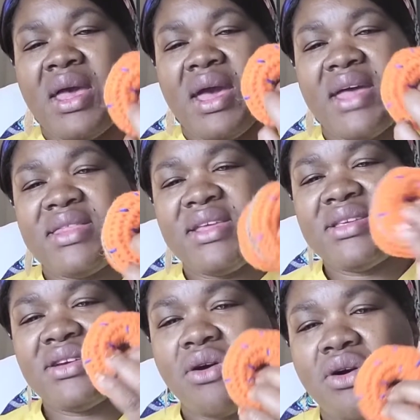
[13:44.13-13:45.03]
and these
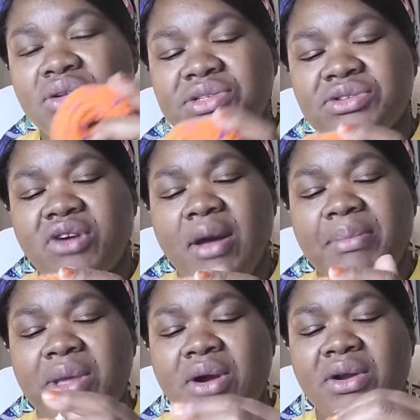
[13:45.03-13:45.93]
are all scrap
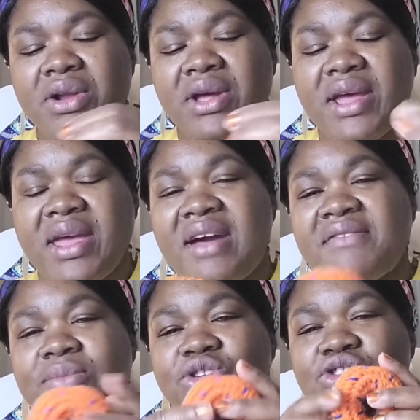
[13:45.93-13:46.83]
yarn that I have.
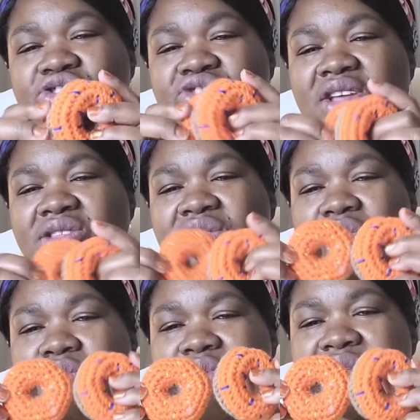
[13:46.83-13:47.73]
I'm just trying to
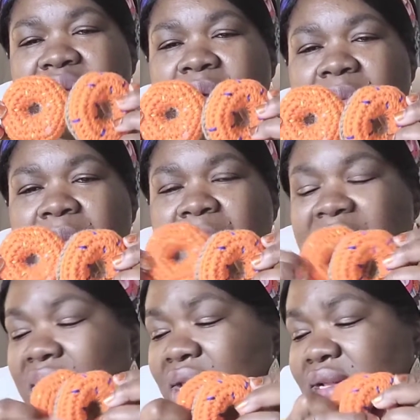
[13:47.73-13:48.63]
use them up and
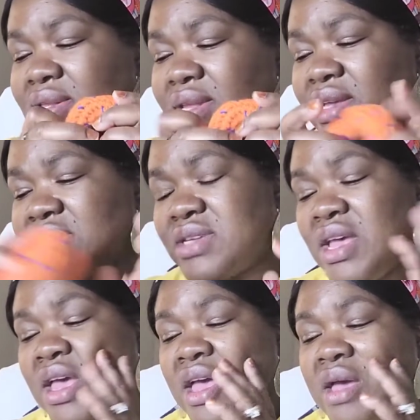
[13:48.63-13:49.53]
make little things,
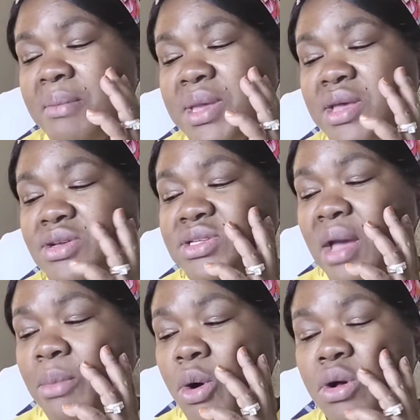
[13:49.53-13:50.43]
because
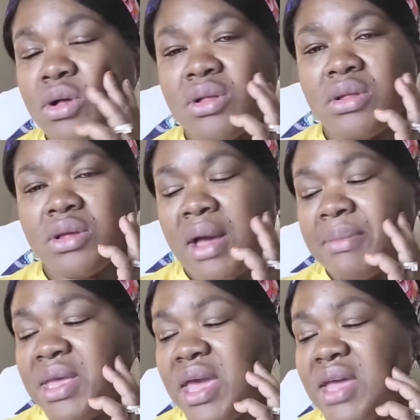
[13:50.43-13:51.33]
I'm
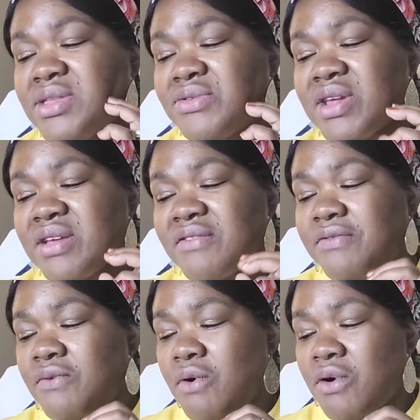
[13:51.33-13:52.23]
catering
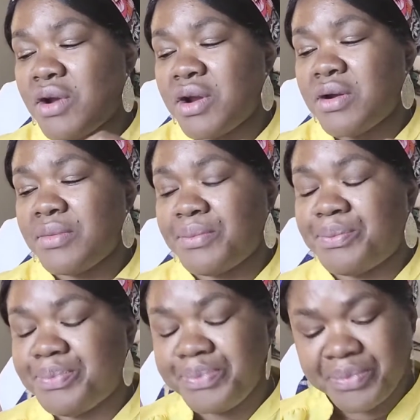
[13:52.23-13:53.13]
for,
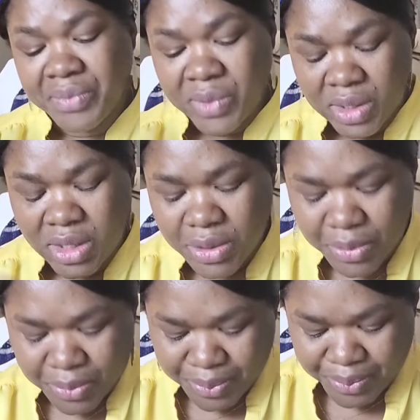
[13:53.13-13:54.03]
you know,
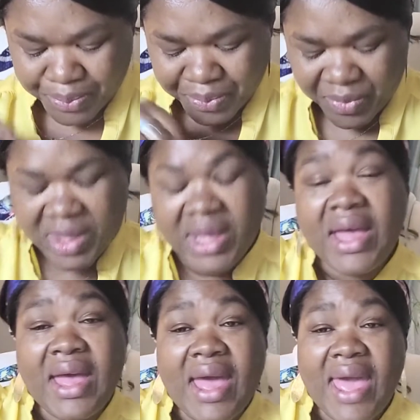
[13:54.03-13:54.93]

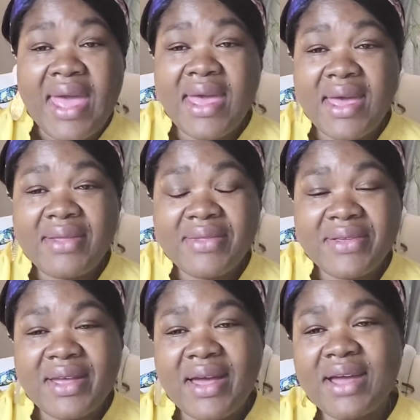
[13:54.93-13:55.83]
and
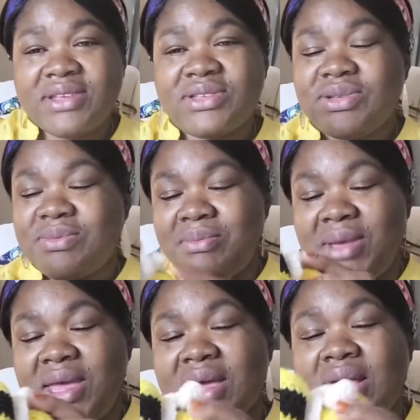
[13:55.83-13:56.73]
I
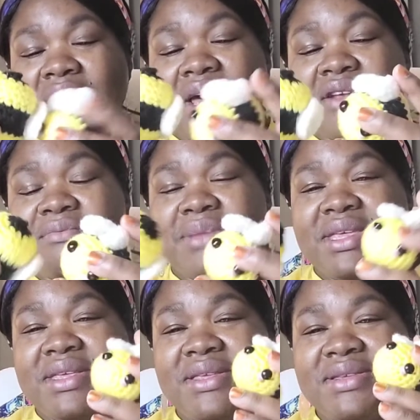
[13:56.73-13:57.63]
make a lot of
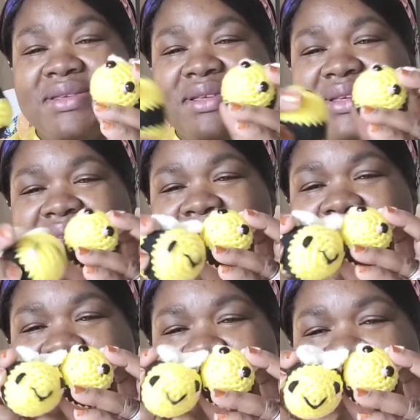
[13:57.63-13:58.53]
bees.
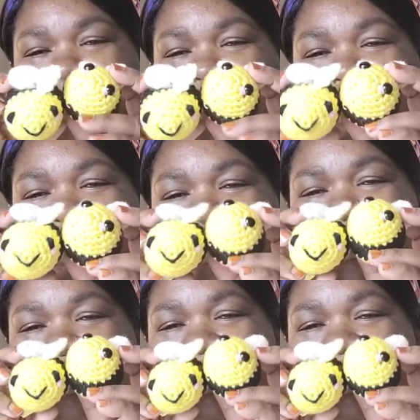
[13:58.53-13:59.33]
These bees.